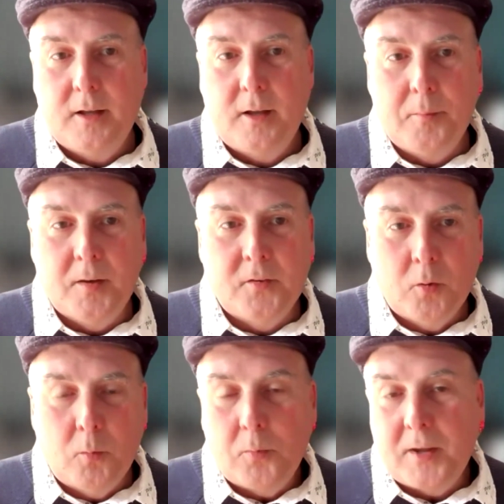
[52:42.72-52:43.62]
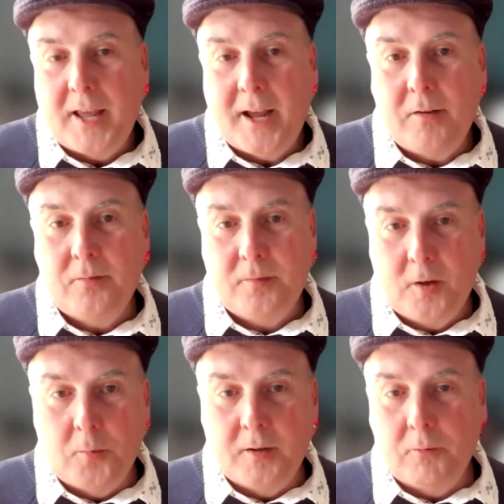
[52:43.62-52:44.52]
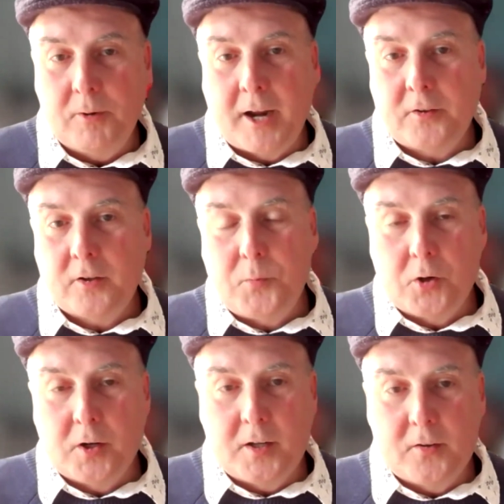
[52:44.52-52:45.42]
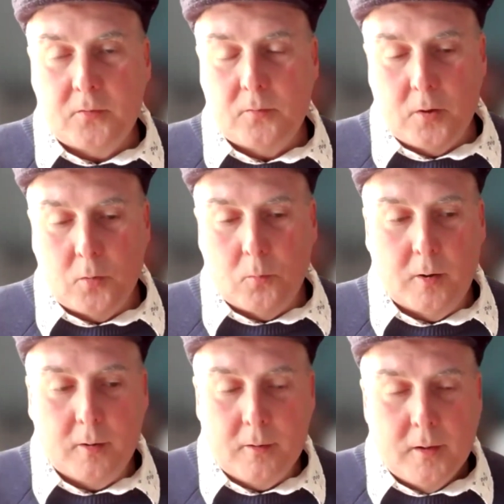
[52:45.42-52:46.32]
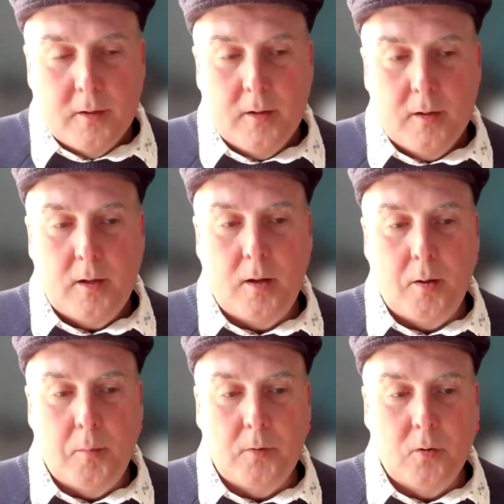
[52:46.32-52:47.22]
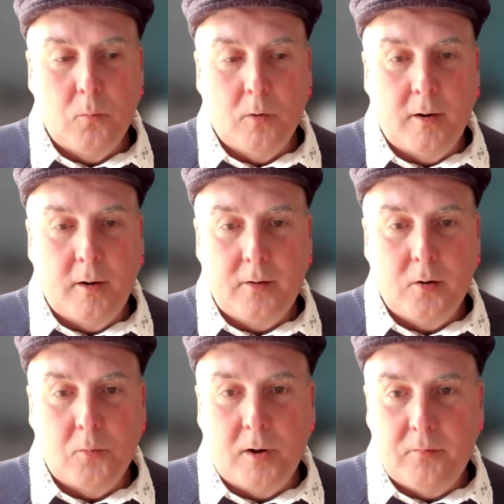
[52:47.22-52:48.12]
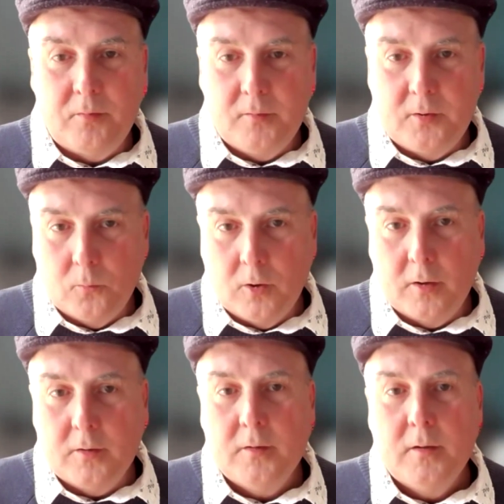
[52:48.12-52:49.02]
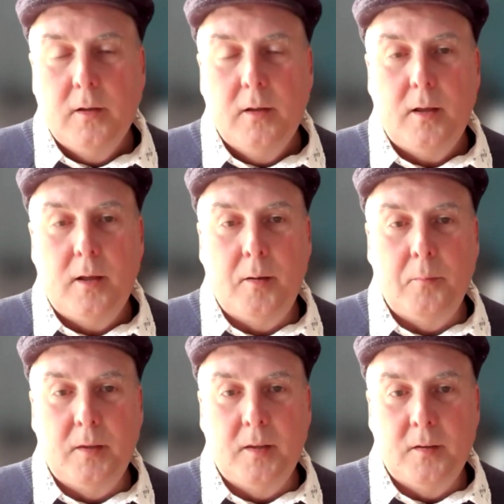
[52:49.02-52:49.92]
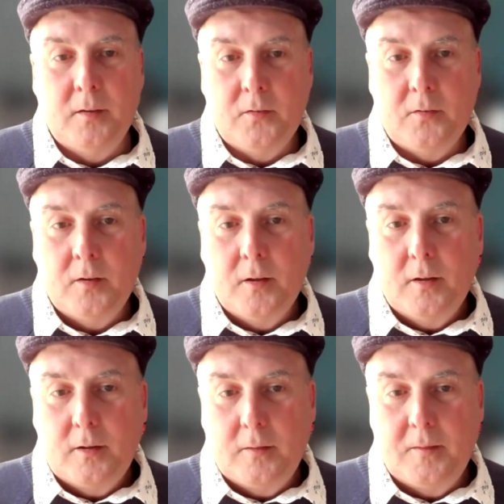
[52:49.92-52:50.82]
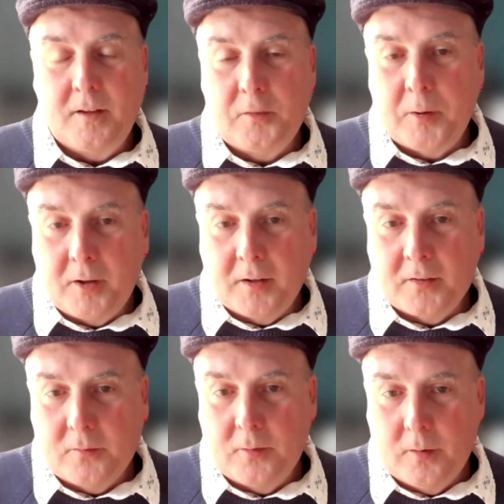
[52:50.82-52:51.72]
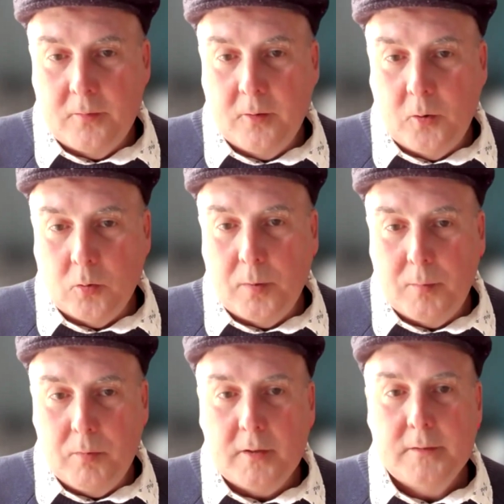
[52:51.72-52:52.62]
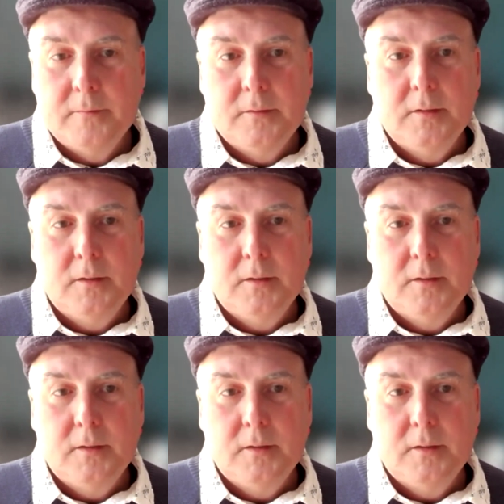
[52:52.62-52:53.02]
And so what we have, in reactor communities, where I've lived and worked, is the experience of the local public.